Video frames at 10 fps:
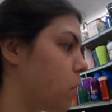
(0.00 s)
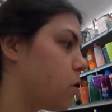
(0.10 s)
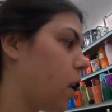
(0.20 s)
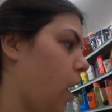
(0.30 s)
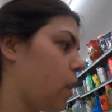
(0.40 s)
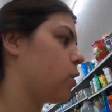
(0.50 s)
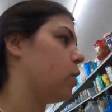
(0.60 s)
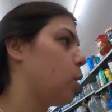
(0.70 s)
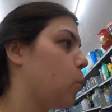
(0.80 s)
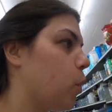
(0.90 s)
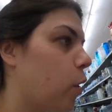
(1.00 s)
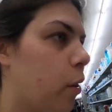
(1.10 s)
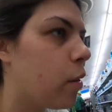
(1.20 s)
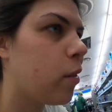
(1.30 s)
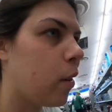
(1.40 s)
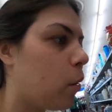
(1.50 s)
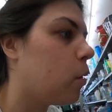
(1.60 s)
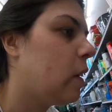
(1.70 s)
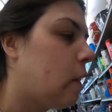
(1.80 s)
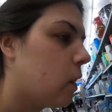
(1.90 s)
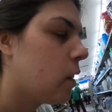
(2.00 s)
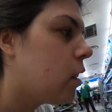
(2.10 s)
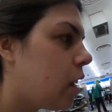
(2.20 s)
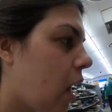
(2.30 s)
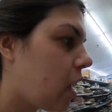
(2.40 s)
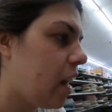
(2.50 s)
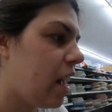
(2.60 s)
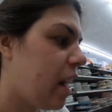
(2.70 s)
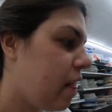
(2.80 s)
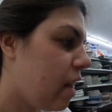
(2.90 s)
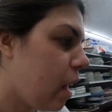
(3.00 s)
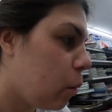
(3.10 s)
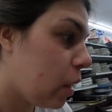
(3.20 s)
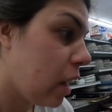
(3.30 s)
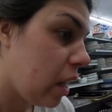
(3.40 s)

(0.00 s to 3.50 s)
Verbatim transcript: how much they actually are worth. So not gonna get that one